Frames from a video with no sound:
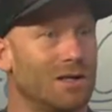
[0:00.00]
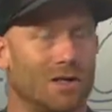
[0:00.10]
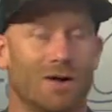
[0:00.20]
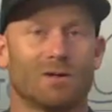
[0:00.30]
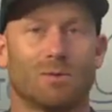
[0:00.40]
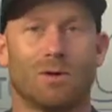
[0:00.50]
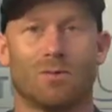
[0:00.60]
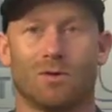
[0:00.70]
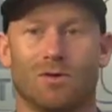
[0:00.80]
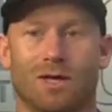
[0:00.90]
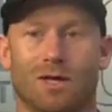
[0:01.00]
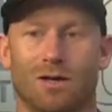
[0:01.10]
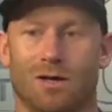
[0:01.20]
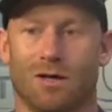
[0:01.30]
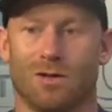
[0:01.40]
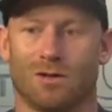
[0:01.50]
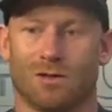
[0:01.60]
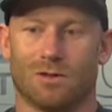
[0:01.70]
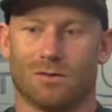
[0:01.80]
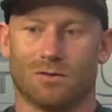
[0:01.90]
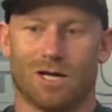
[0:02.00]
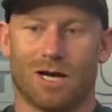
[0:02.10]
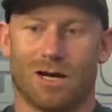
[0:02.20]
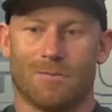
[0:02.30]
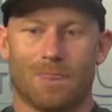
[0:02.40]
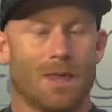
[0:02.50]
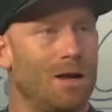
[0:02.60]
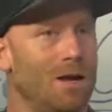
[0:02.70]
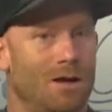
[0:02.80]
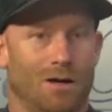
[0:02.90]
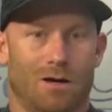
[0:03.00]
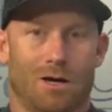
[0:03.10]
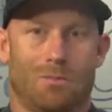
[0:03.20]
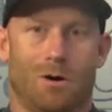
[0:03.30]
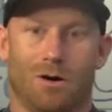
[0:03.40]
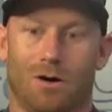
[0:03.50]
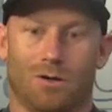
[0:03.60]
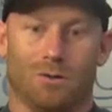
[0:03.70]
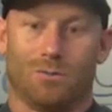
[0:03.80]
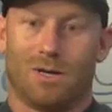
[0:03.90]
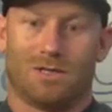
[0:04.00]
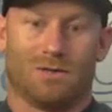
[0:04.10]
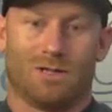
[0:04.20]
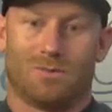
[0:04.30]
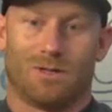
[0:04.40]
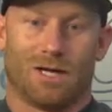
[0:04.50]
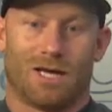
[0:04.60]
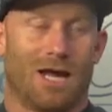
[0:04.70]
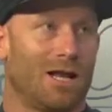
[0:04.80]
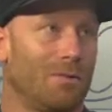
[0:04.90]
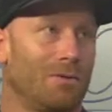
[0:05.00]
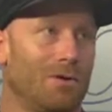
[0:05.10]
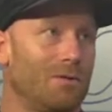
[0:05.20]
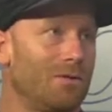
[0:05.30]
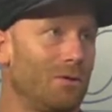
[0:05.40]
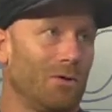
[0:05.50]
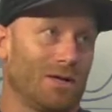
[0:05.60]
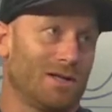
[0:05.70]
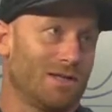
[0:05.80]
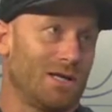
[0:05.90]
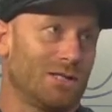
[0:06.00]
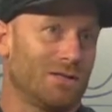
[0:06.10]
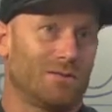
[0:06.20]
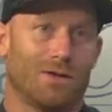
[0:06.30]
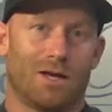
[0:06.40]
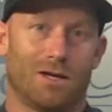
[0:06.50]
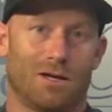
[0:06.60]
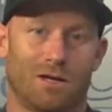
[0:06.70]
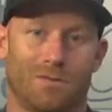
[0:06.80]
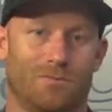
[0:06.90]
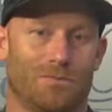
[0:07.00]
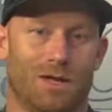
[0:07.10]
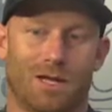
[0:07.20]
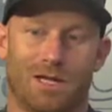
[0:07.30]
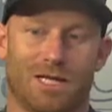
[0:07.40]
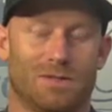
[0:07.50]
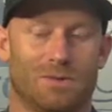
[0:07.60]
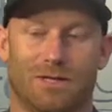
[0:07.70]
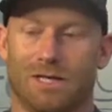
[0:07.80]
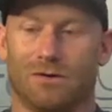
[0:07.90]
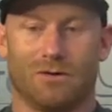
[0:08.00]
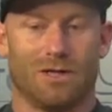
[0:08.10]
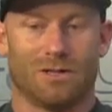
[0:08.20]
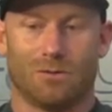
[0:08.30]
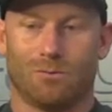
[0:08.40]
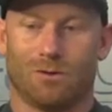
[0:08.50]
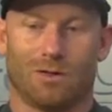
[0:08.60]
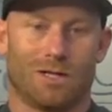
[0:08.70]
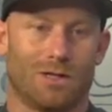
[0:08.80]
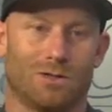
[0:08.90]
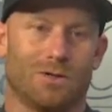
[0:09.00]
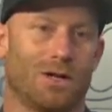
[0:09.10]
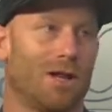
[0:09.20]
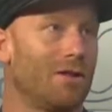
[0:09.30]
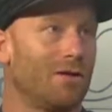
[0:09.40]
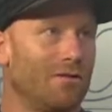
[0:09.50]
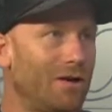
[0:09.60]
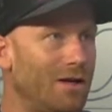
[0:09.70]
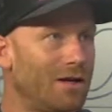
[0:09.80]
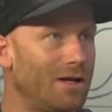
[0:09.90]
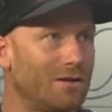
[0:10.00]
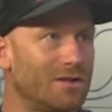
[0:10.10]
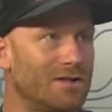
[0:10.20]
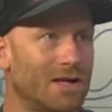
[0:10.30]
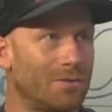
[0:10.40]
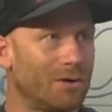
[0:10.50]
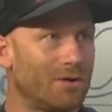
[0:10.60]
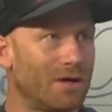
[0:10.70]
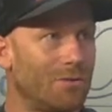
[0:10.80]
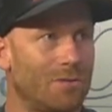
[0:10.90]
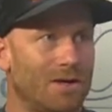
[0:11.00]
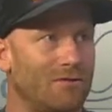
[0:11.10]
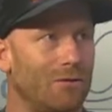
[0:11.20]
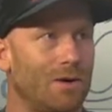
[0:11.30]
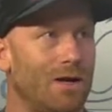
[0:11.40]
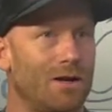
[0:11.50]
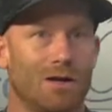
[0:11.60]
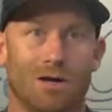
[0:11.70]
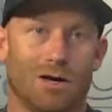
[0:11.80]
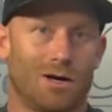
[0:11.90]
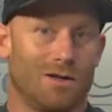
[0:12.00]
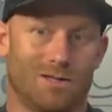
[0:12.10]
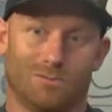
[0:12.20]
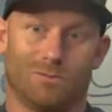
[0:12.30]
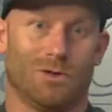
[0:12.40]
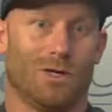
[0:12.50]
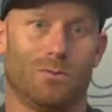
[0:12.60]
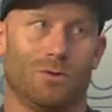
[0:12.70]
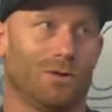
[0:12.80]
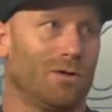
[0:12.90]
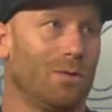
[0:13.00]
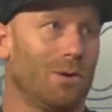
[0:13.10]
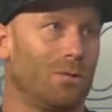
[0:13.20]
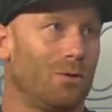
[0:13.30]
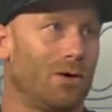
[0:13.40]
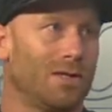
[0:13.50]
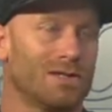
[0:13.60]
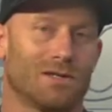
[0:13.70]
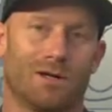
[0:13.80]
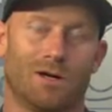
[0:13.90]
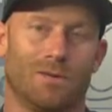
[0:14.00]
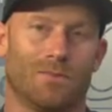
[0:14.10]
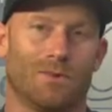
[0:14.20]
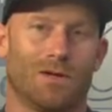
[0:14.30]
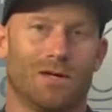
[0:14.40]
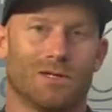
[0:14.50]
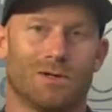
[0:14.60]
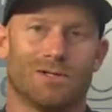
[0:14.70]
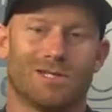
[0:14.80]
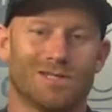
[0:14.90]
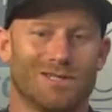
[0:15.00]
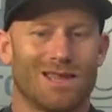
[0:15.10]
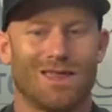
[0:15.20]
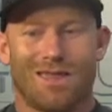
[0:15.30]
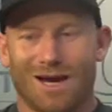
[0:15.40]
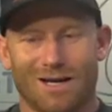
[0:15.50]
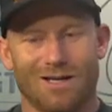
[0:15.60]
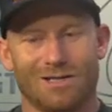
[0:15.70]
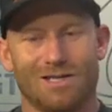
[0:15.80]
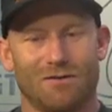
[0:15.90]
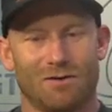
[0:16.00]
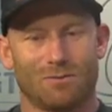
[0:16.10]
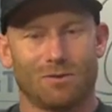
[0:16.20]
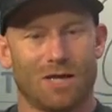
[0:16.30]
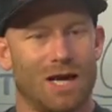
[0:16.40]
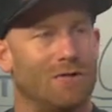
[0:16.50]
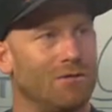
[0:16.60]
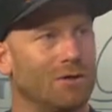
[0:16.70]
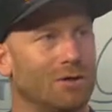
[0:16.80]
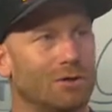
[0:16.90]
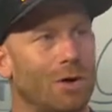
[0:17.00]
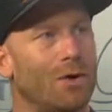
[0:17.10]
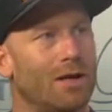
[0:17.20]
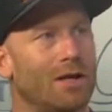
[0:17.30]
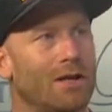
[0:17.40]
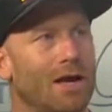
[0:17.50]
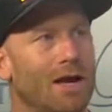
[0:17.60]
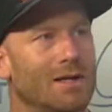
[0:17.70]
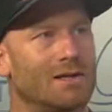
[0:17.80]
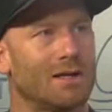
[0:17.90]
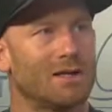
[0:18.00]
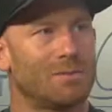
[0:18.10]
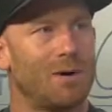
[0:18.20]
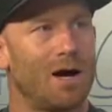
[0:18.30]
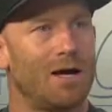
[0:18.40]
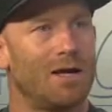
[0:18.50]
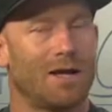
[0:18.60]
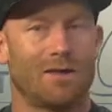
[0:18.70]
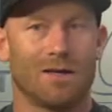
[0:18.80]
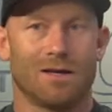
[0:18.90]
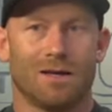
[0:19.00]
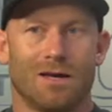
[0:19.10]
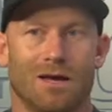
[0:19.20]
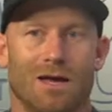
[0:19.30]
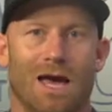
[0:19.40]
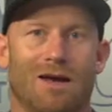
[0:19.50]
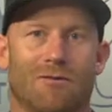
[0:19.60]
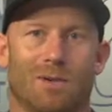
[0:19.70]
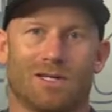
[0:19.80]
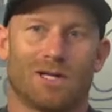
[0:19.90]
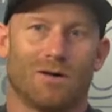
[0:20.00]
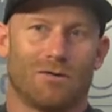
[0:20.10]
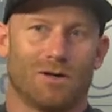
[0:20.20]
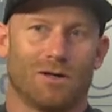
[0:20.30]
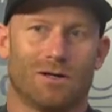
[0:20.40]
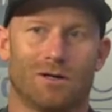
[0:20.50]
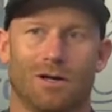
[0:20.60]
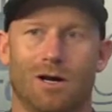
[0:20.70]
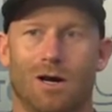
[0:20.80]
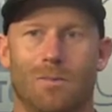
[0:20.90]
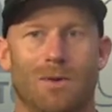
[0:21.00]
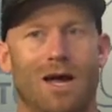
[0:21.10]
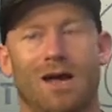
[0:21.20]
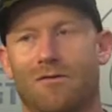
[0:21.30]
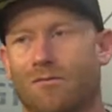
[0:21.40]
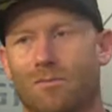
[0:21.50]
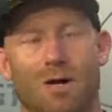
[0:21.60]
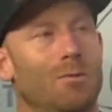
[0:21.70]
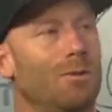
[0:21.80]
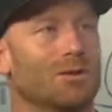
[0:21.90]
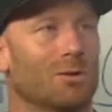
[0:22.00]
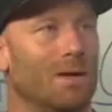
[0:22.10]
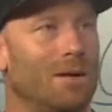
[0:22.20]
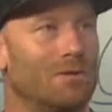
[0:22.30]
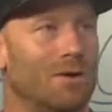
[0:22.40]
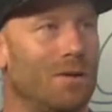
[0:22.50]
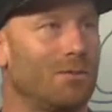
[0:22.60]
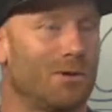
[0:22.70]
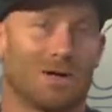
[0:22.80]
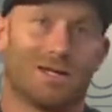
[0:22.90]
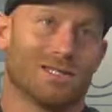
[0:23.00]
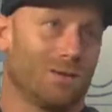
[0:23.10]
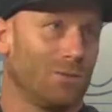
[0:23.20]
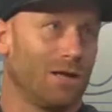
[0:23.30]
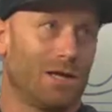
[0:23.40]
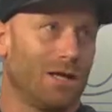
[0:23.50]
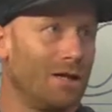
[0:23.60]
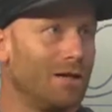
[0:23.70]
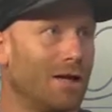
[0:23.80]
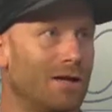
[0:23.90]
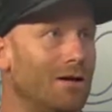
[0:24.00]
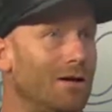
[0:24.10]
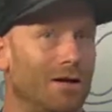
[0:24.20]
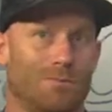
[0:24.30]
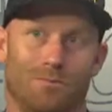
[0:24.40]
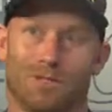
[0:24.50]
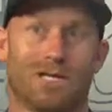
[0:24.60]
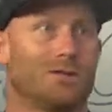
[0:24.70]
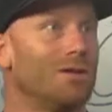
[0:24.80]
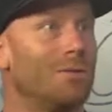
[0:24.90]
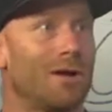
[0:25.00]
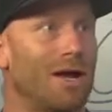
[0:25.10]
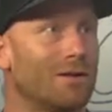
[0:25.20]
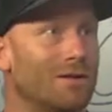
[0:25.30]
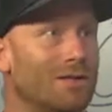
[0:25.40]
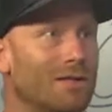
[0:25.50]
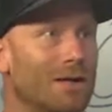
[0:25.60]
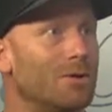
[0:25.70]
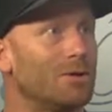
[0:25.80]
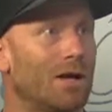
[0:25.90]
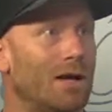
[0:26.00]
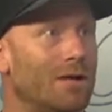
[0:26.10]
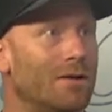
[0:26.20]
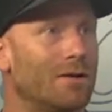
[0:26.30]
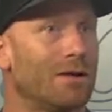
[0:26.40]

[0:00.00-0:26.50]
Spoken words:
Yeah. So that was a pretty important thing. And there's a local guy, Paul, who basically has been like heading up the organization, and he's been killing it. So we're looking at doing another event here in December that will be giving away these really important Olympic points. So it's just that kind of stuff is really helpful to growing it as like a spot. And I think having myself here, I have my own personal ramp, so I'm constantly bringing in like potential Olympic athletes to come and train.